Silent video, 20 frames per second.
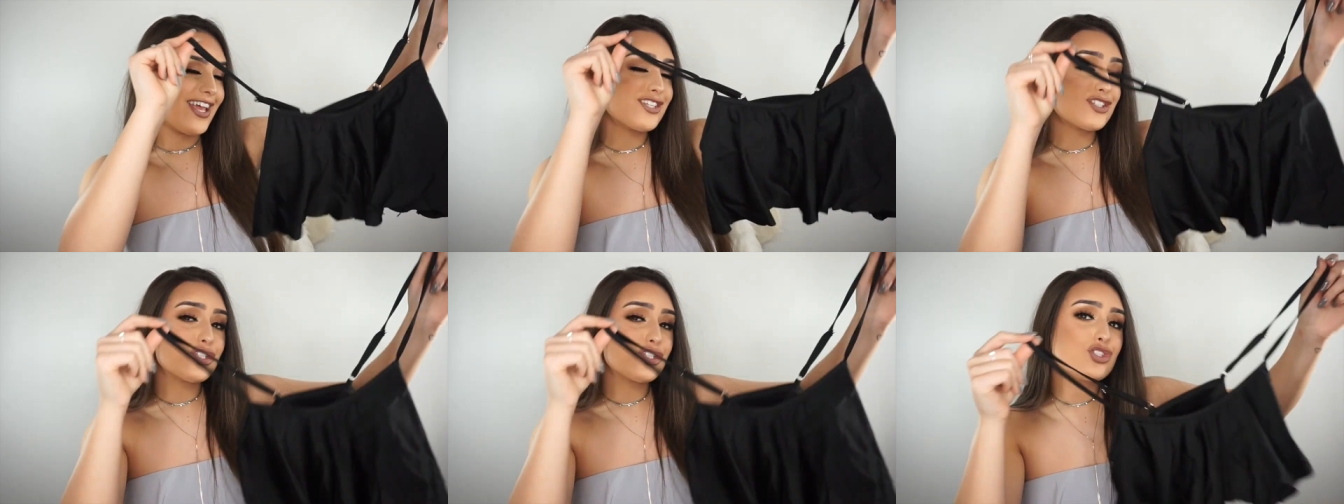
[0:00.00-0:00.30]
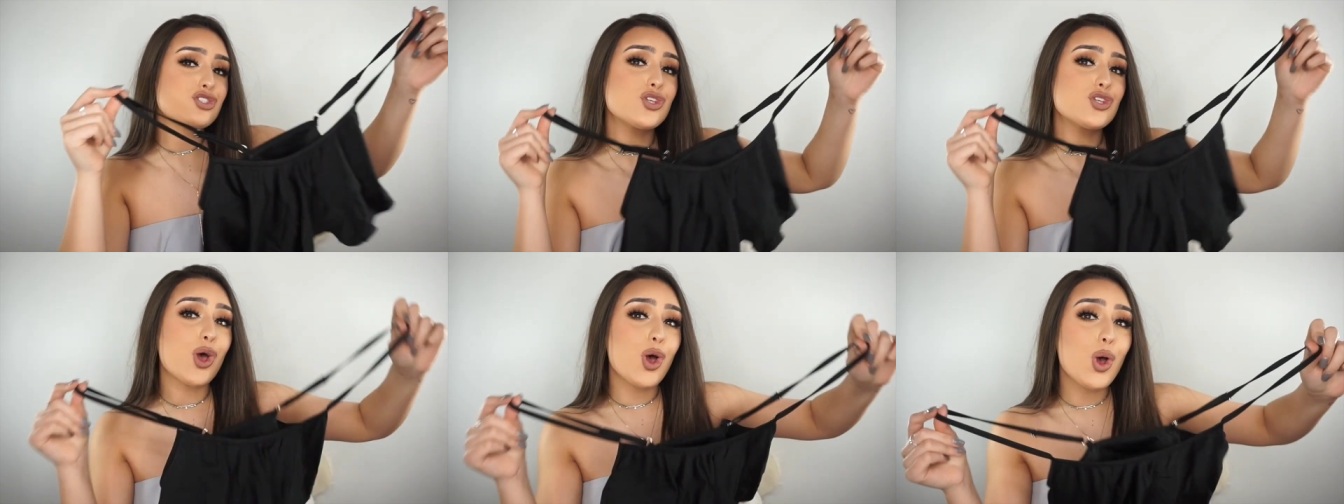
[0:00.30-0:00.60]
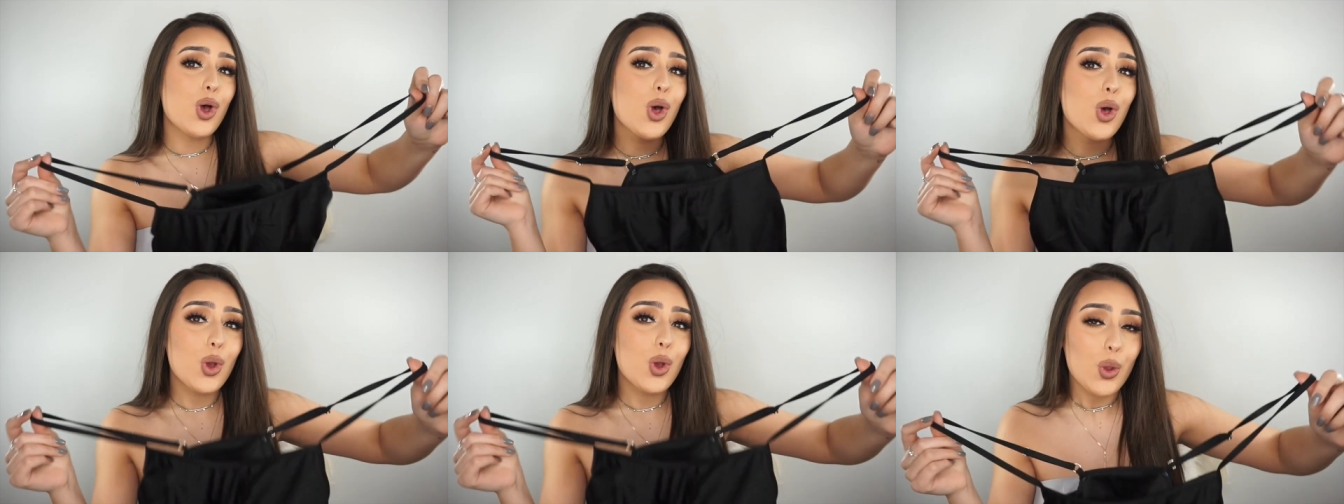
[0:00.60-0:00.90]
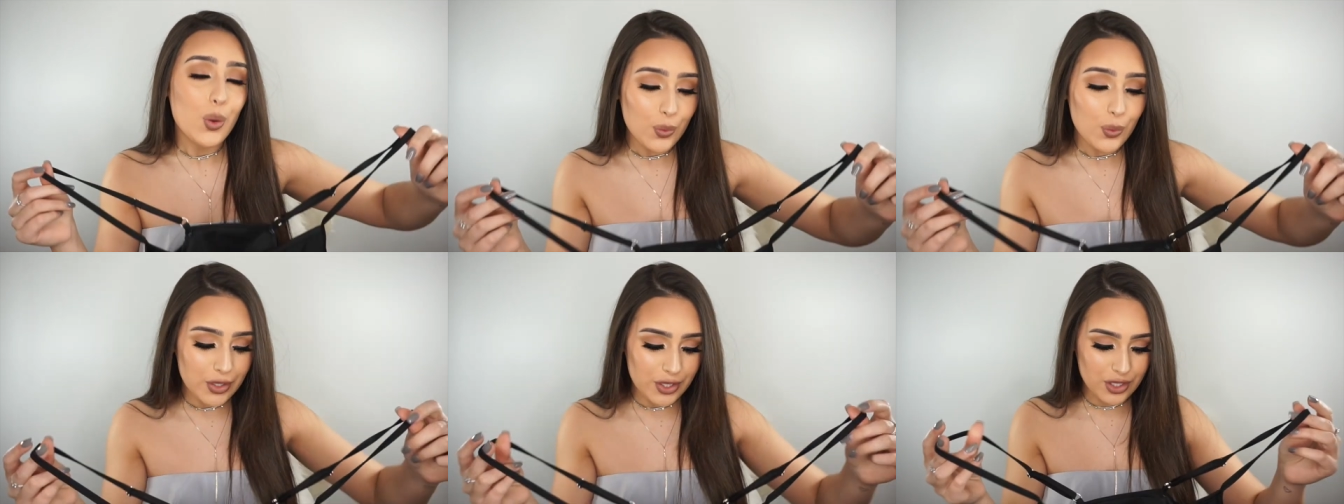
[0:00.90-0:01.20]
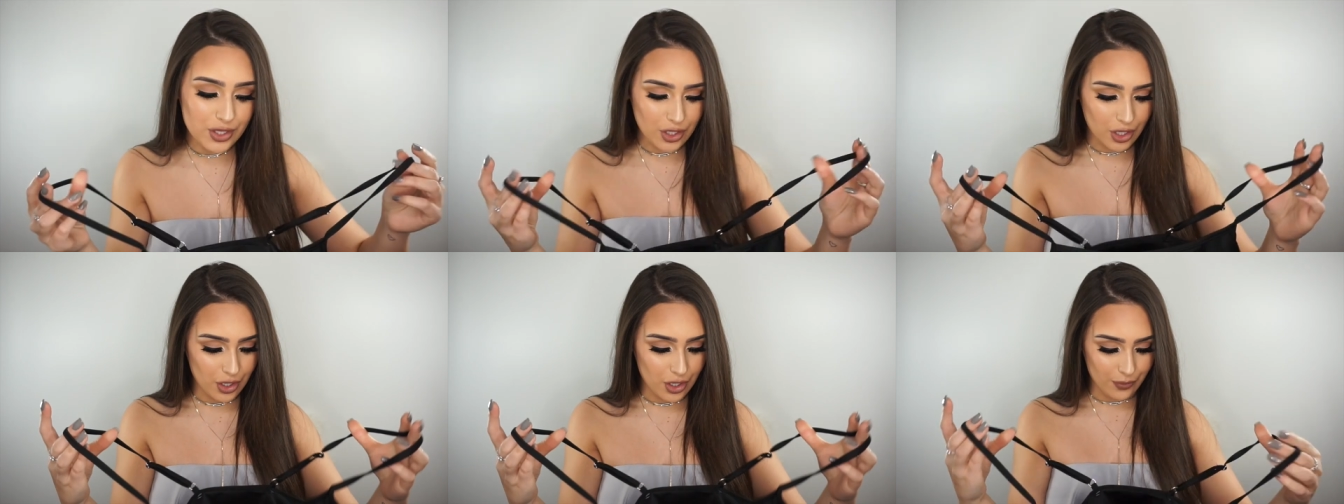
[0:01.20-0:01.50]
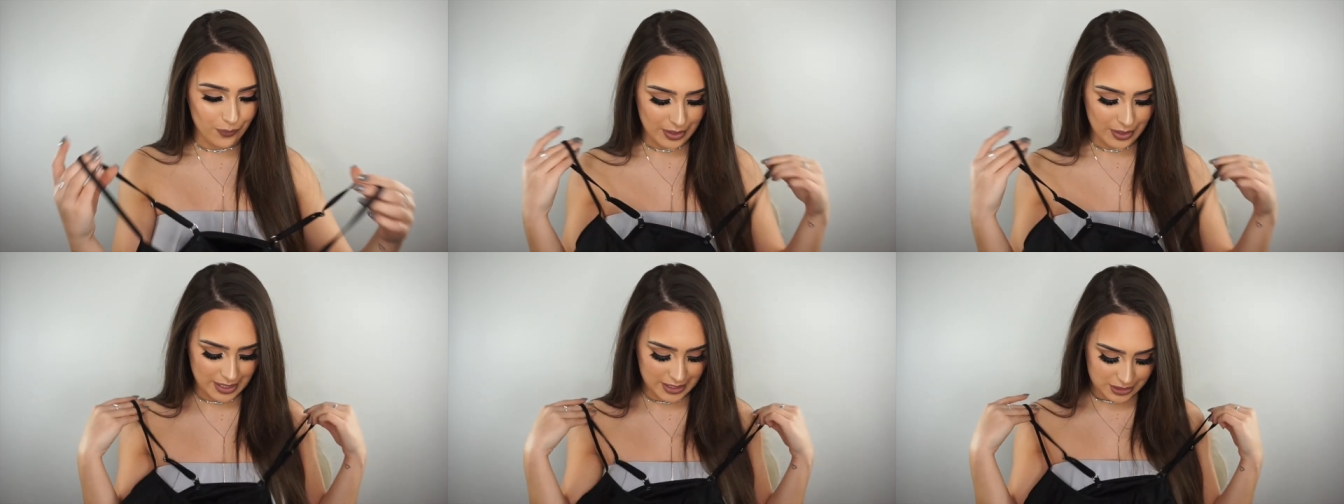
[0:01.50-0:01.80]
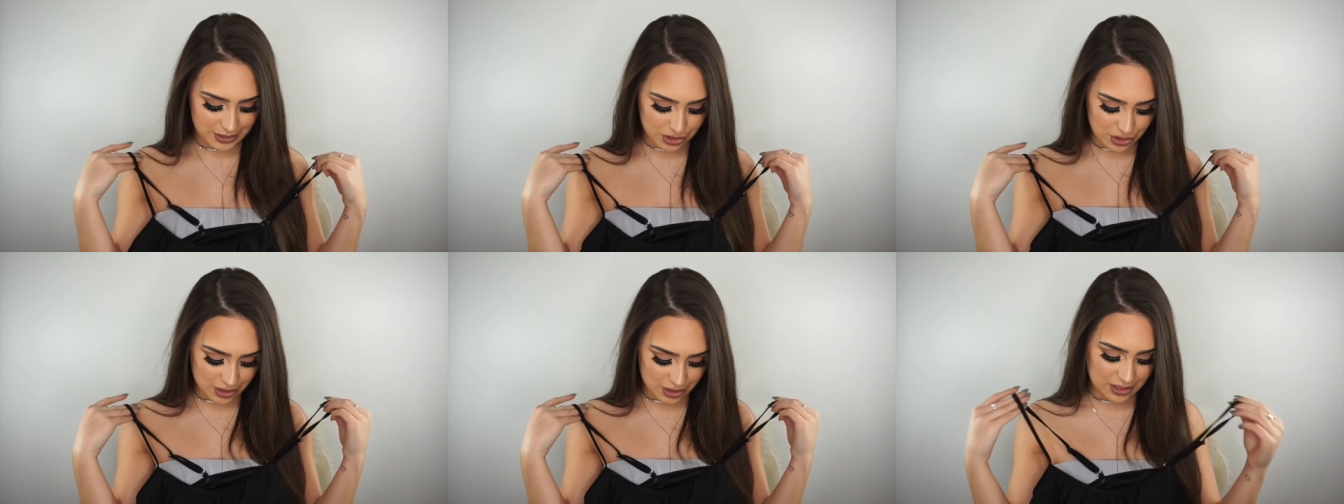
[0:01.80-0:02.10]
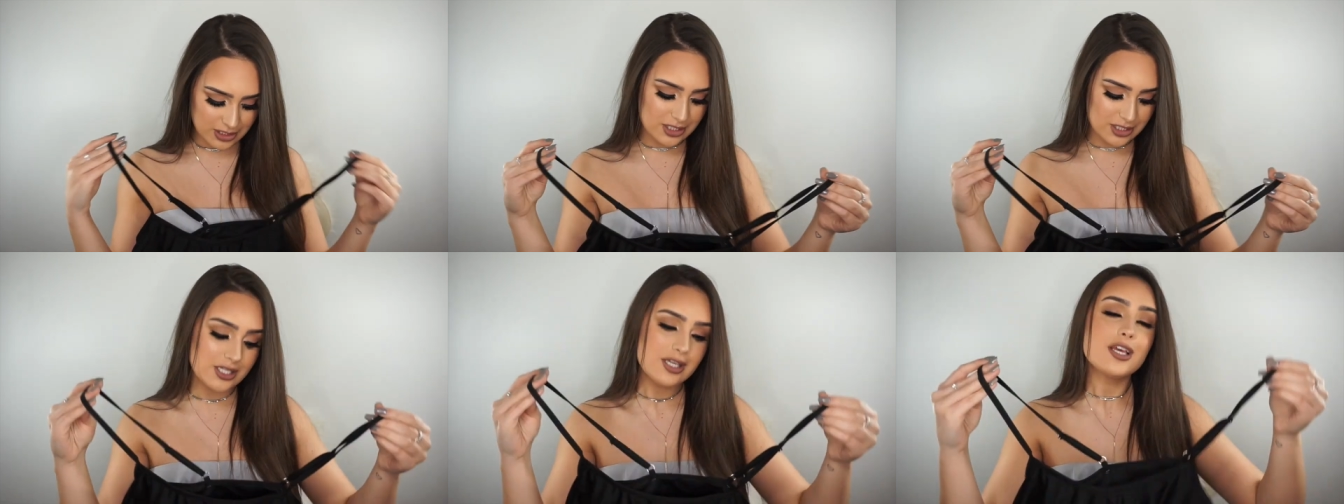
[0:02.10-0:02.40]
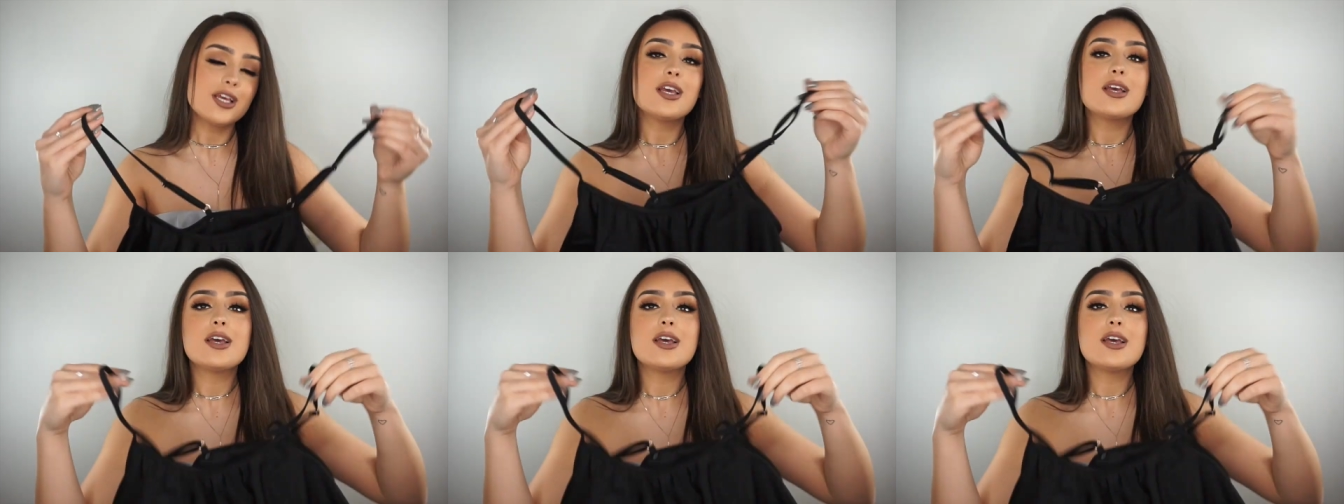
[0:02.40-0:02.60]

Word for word: It's so cute, and it's just,